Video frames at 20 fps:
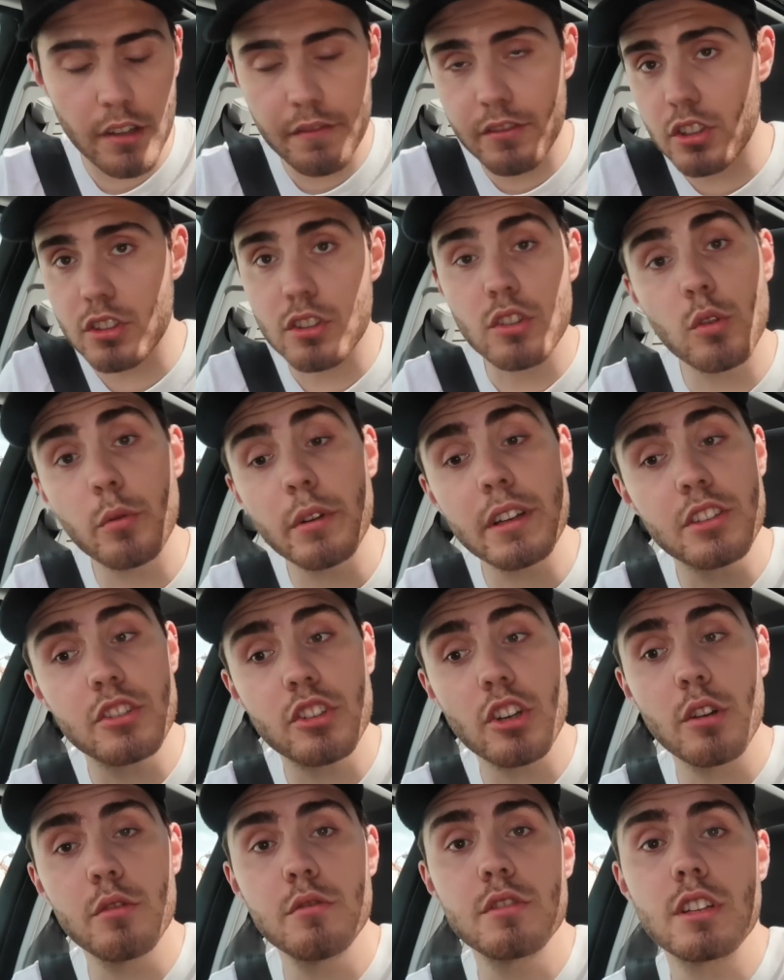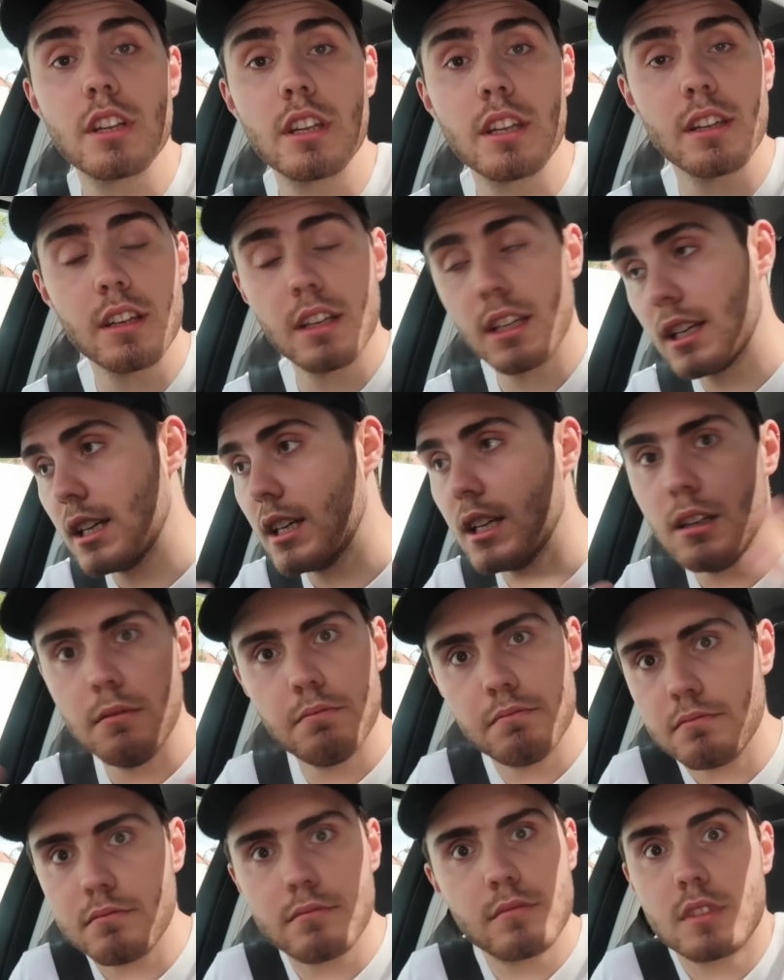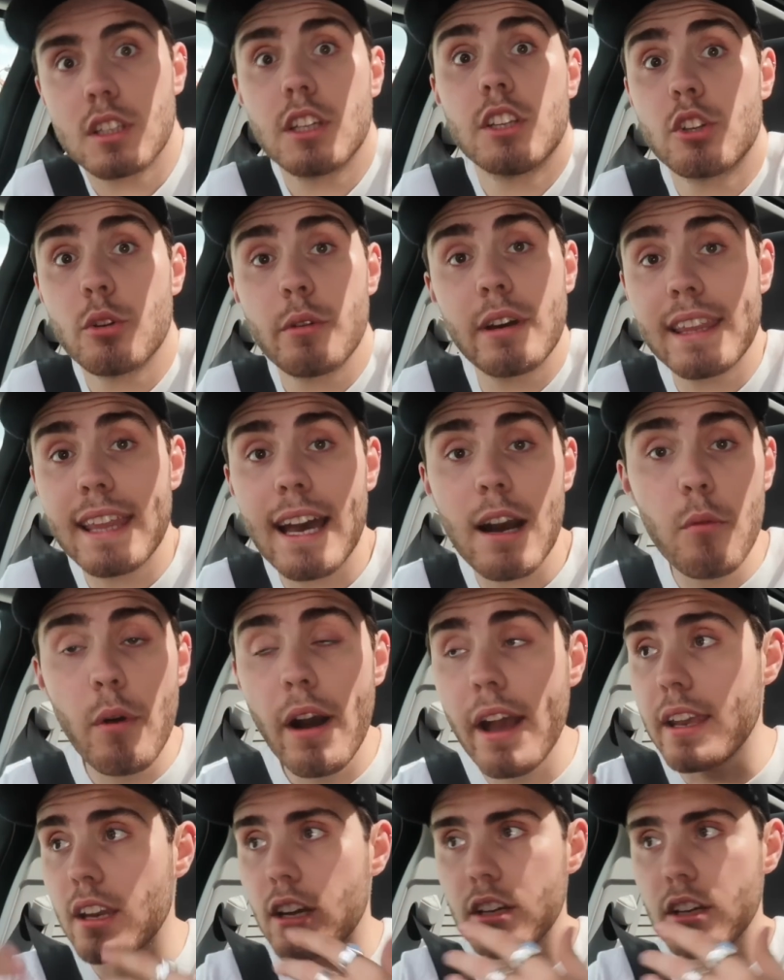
I've just always chosen to do it that way,